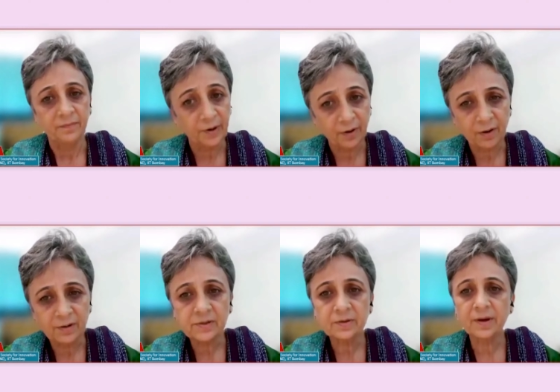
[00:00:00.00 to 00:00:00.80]
We
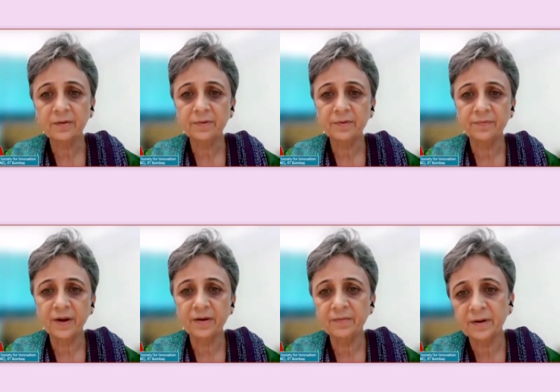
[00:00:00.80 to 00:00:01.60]
also have a
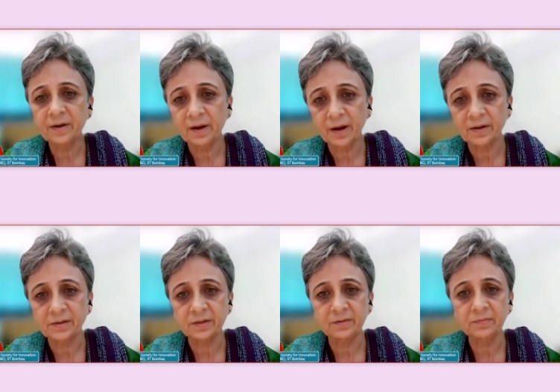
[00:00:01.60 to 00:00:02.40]
very, very
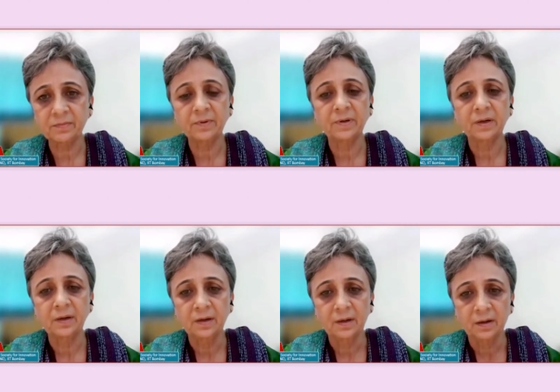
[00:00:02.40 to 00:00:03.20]
active
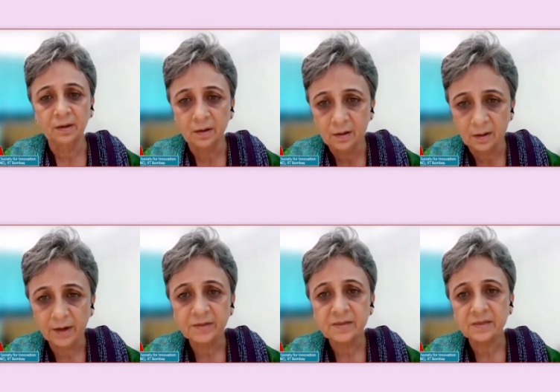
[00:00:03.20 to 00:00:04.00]

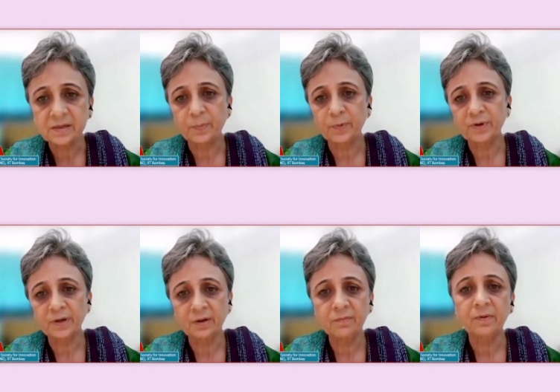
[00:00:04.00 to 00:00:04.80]
and
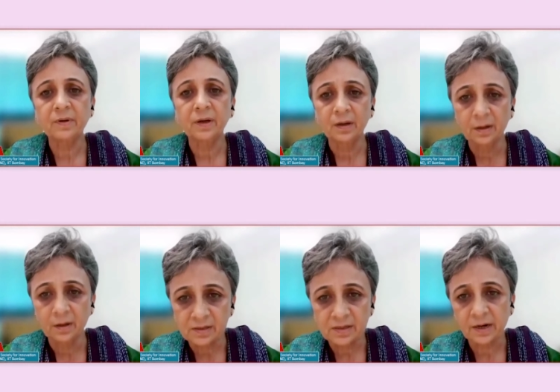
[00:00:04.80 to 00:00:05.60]
supportive
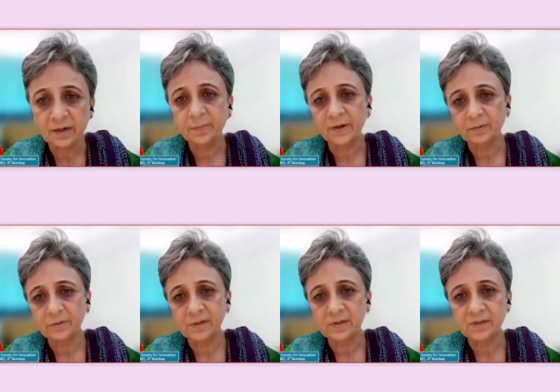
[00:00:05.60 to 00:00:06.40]
startup
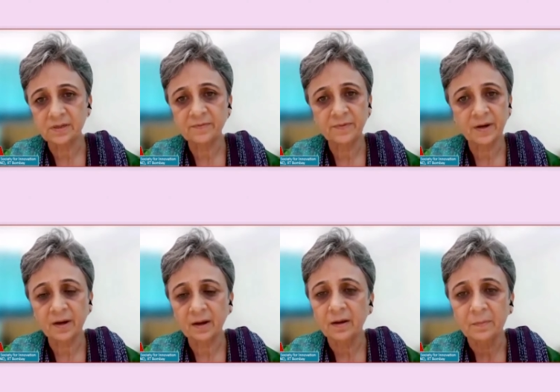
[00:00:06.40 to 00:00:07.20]
ecosystem where
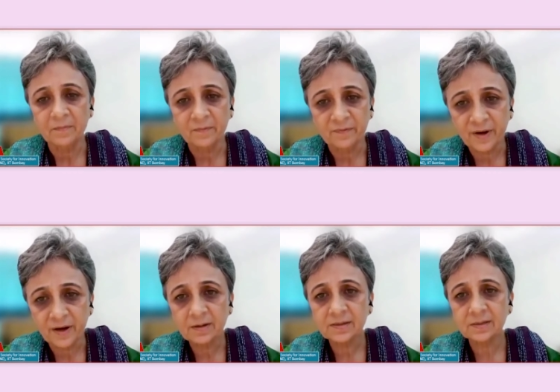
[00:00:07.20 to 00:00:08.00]

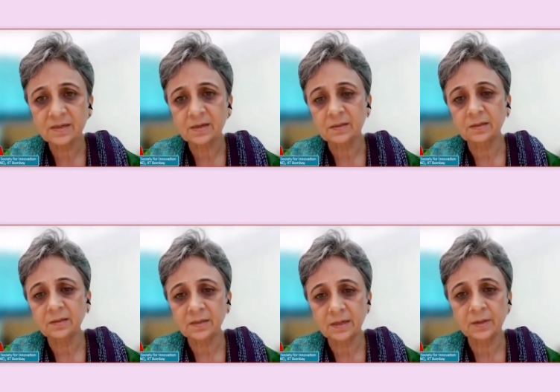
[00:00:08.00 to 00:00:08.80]
various
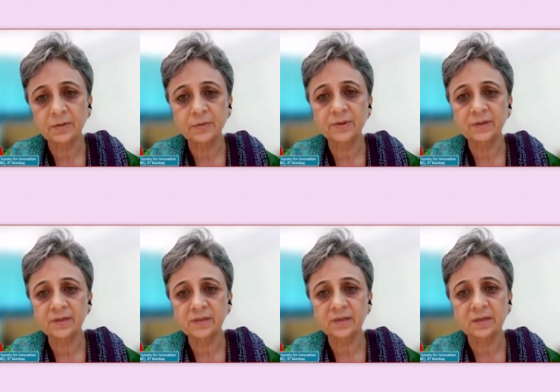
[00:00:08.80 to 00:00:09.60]

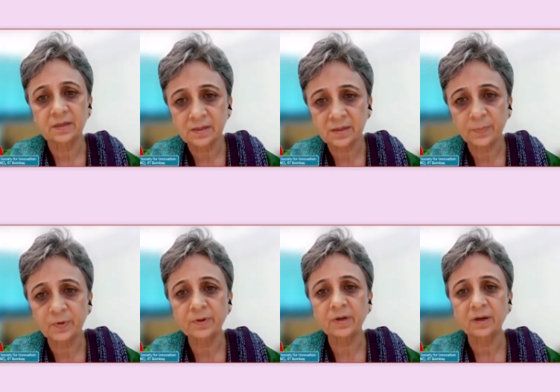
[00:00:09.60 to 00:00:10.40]
stakeholders
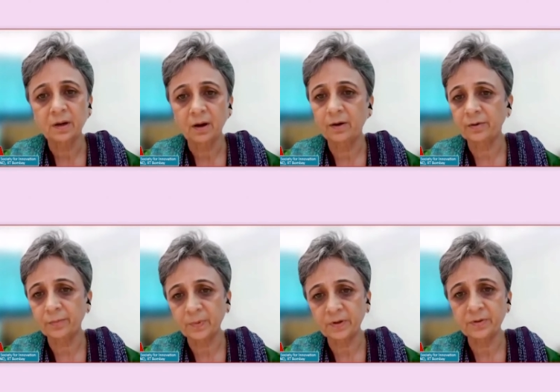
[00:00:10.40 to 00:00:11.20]
support
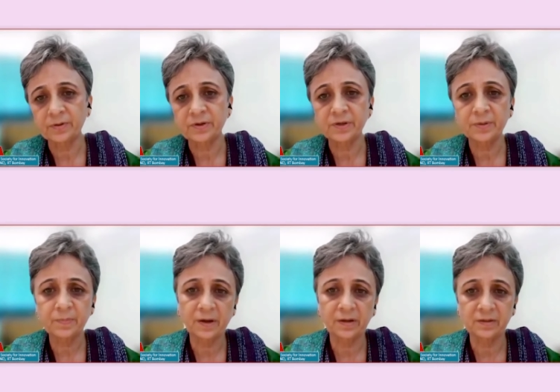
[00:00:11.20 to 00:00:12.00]
entrepreneurship
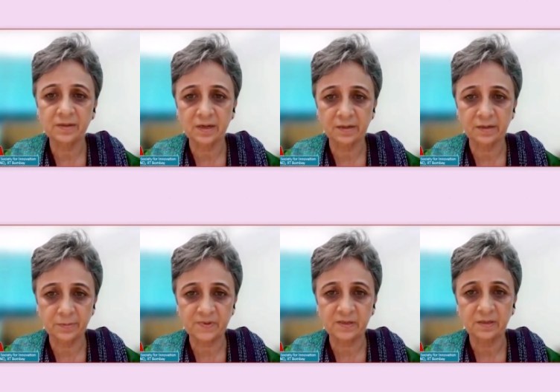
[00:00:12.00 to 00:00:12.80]
and
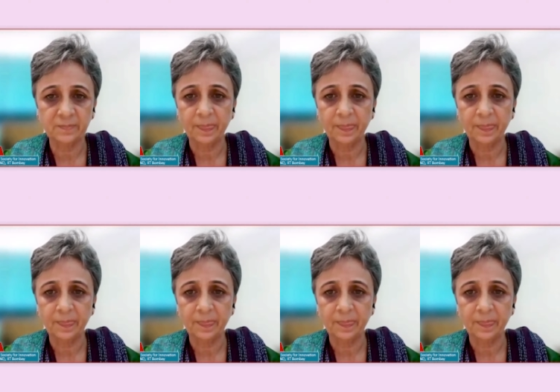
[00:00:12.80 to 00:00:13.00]
startups.